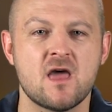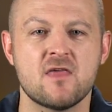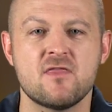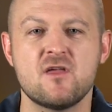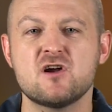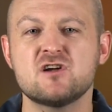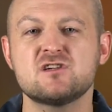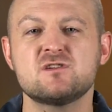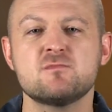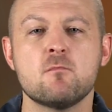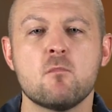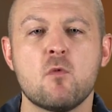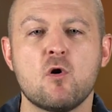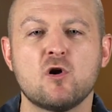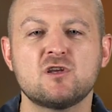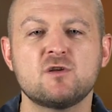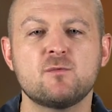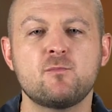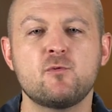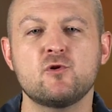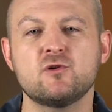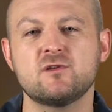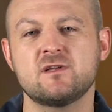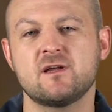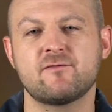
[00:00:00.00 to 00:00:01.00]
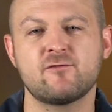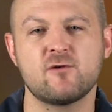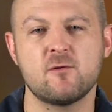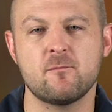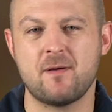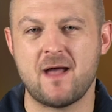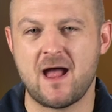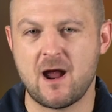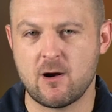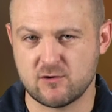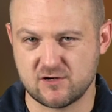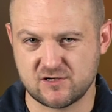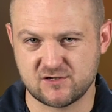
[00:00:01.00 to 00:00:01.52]
there's multiple different
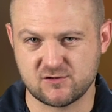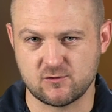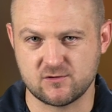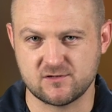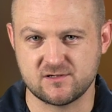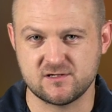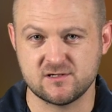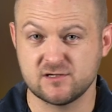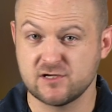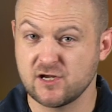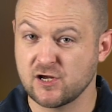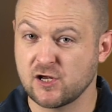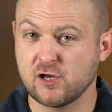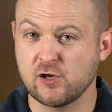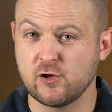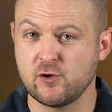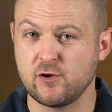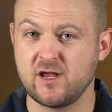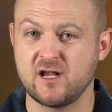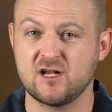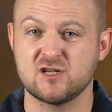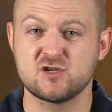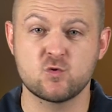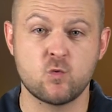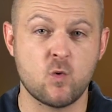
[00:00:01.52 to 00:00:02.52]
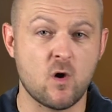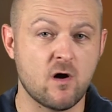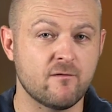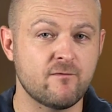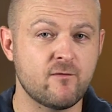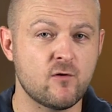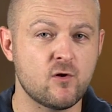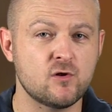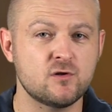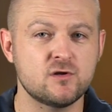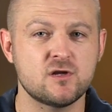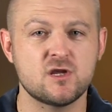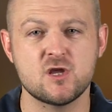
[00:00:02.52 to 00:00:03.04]
power sources, including 12
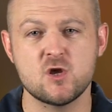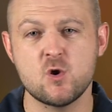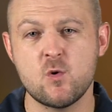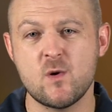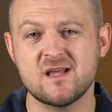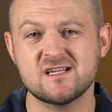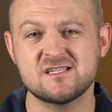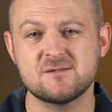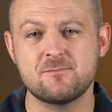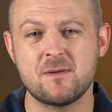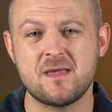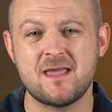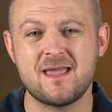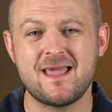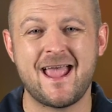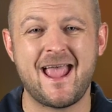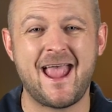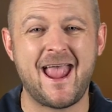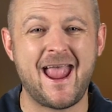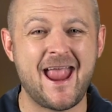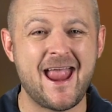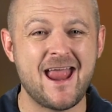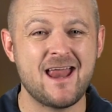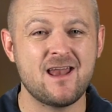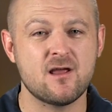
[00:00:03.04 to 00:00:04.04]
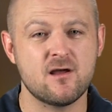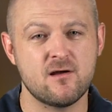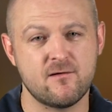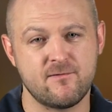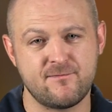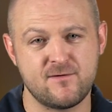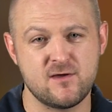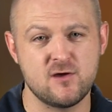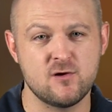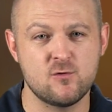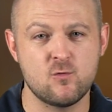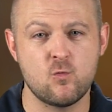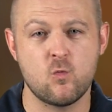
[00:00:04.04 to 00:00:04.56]
volt, USB, and a
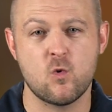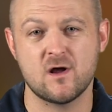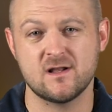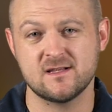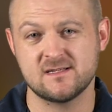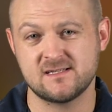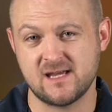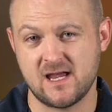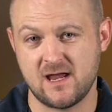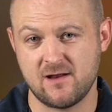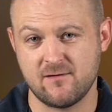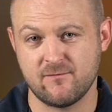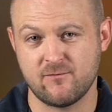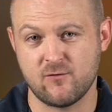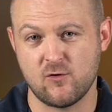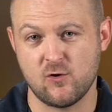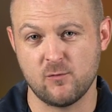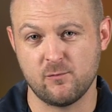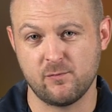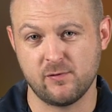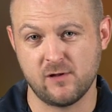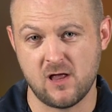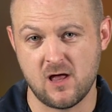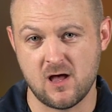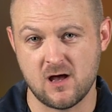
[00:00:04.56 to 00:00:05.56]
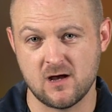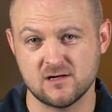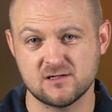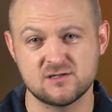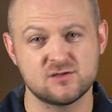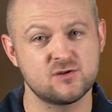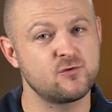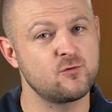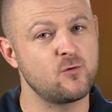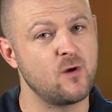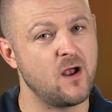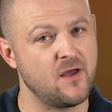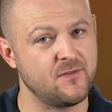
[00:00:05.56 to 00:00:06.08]
few 110 volt plugs
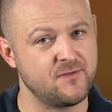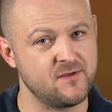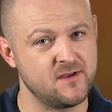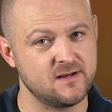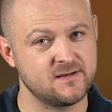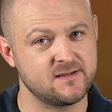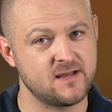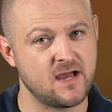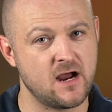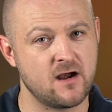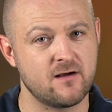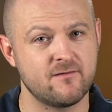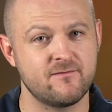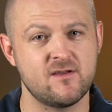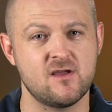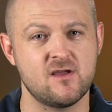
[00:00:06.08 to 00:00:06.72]
throughout the entire